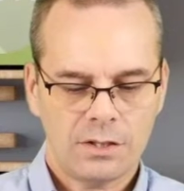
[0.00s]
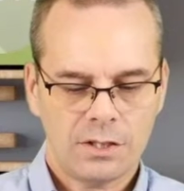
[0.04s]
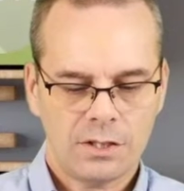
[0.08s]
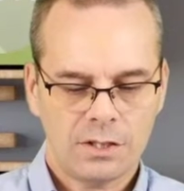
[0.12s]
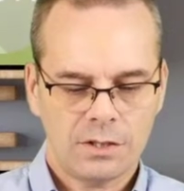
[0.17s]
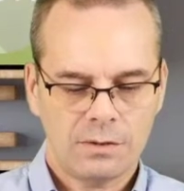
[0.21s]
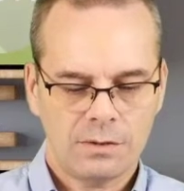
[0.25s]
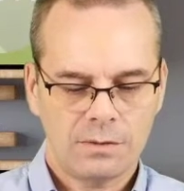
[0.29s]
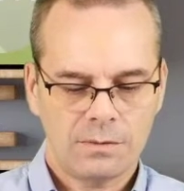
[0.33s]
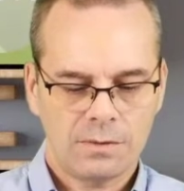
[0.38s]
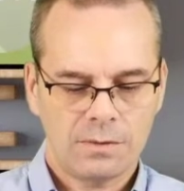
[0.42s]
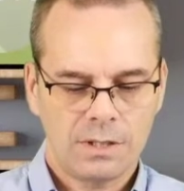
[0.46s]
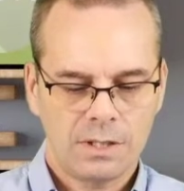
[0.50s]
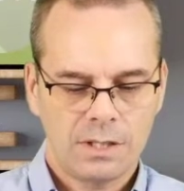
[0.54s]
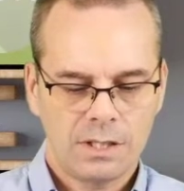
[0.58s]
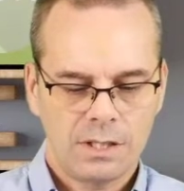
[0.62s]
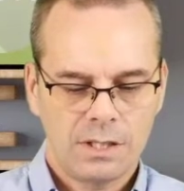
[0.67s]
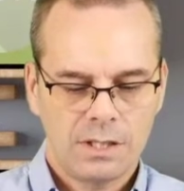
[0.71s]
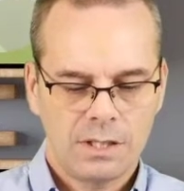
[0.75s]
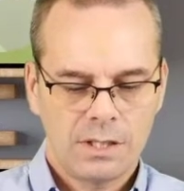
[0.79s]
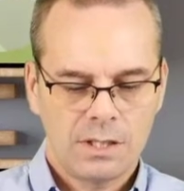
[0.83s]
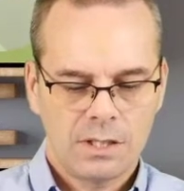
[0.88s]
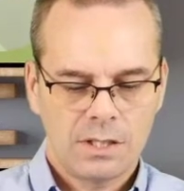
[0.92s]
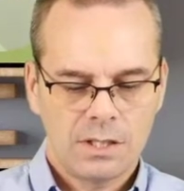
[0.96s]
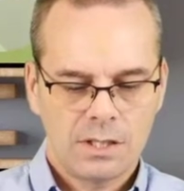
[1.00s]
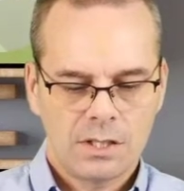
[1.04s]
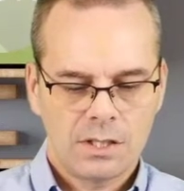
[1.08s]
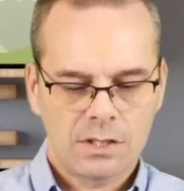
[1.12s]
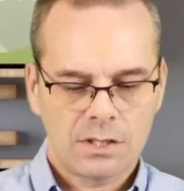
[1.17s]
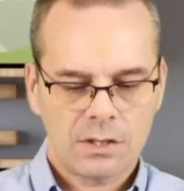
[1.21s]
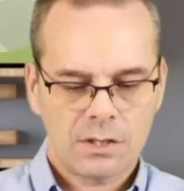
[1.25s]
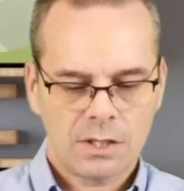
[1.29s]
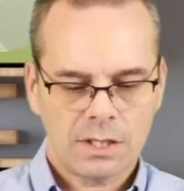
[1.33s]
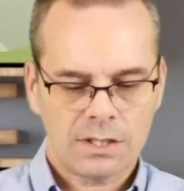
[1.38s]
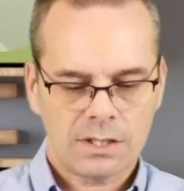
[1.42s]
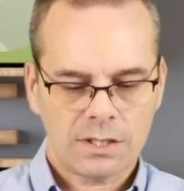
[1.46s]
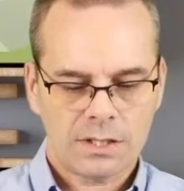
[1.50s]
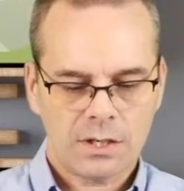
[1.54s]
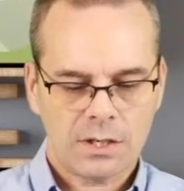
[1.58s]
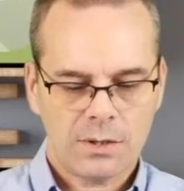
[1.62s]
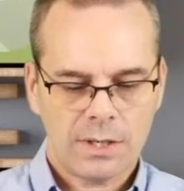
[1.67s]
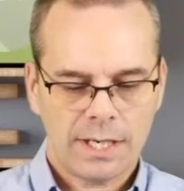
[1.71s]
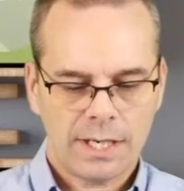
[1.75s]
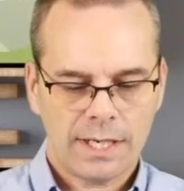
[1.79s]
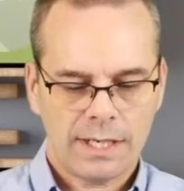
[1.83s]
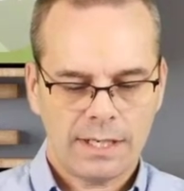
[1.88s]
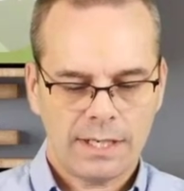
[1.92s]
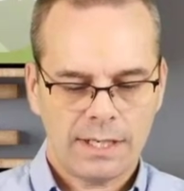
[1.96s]
two. So let's go
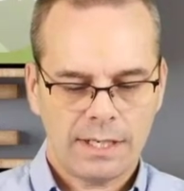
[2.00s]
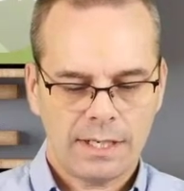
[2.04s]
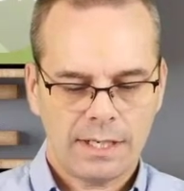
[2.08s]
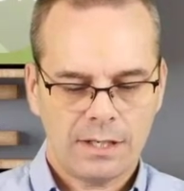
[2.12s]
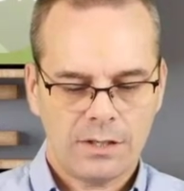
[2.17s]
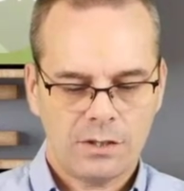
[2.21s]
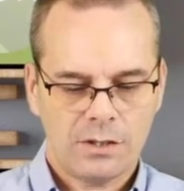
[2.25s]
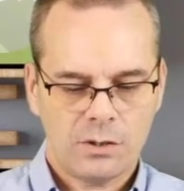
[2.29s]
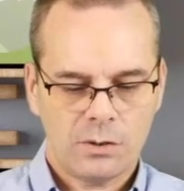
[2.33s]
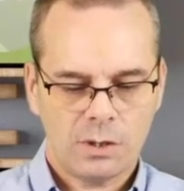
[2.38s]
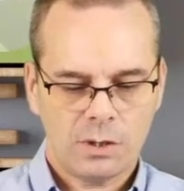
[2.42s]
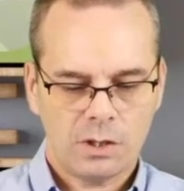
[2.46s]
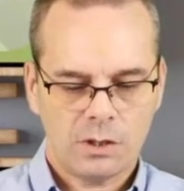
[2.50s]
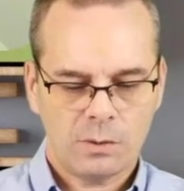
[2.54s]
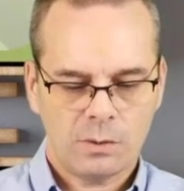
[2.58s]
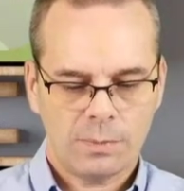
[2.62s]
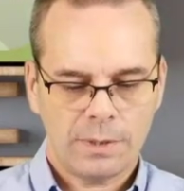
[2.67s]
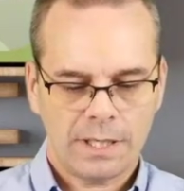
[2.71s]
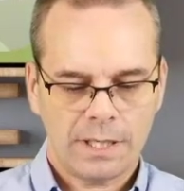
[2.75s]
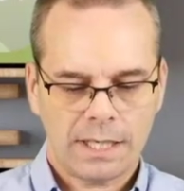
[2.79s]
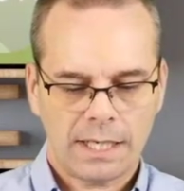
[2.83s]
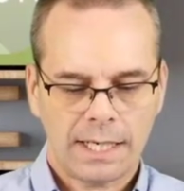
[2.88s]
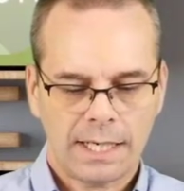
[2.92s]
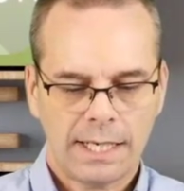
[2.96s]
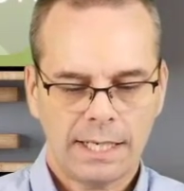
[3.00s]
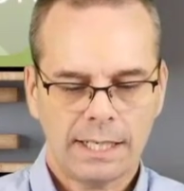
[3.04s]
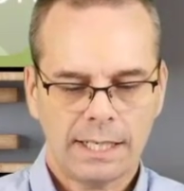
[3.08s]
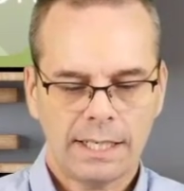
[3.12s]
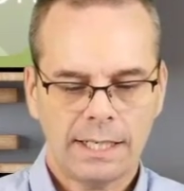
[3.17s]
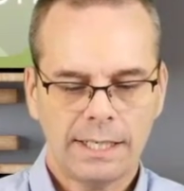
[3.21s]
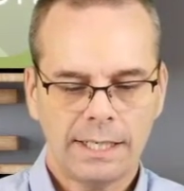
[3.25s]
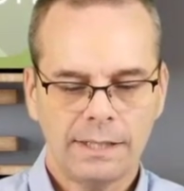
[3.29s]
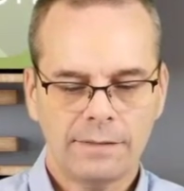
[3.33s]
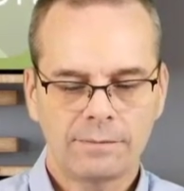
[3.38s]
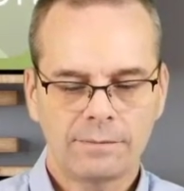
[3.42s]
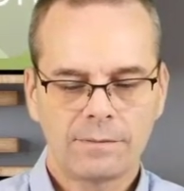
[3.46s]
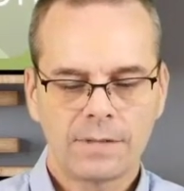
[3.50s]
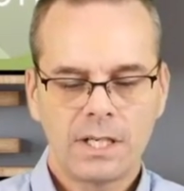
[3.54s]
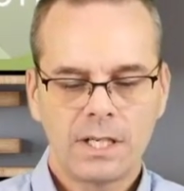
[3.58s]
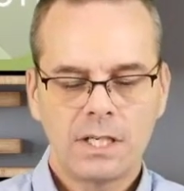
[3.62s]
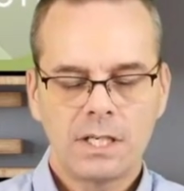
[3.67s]
ahead and do a little bit of highlighting.